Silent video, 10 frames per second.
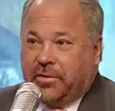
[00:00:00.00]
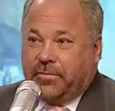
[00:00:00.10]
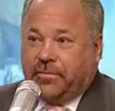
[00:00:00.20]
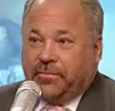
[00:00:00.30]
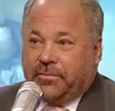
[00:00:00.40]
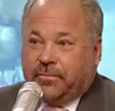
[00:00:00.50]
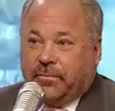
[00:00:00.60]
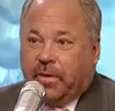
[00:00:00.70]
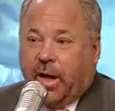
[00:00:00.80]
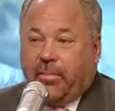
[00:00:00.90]

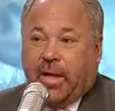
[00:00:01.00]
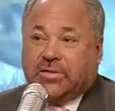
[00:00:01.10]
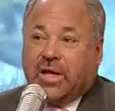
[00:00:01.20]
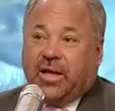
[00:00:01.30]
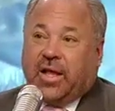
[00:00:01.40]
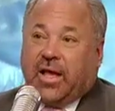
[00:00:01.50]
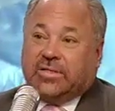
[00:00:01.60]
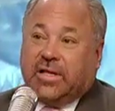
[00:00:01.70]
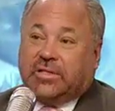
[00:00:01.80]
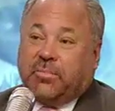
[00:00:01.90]
I'm not saying the
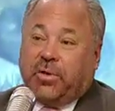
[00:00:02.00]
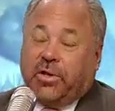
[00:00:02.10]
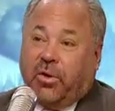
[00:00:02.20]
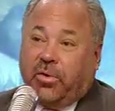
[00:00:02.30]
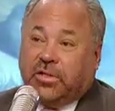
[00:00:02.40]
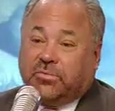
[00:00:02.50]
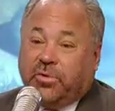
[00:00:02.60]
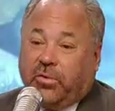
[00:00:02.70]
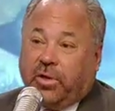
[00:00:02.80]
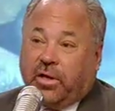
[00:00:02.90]
guy's innocent, but you know what
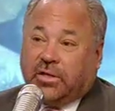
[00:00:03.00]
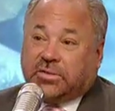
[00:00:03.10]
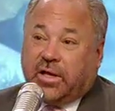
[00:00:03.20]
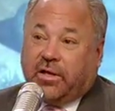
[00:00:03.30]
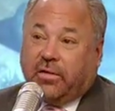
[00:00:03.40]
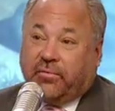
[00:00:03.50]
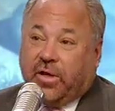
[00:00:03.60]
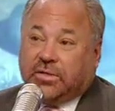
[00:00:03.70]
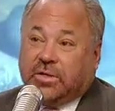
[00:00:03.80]
they're going to say to the defense?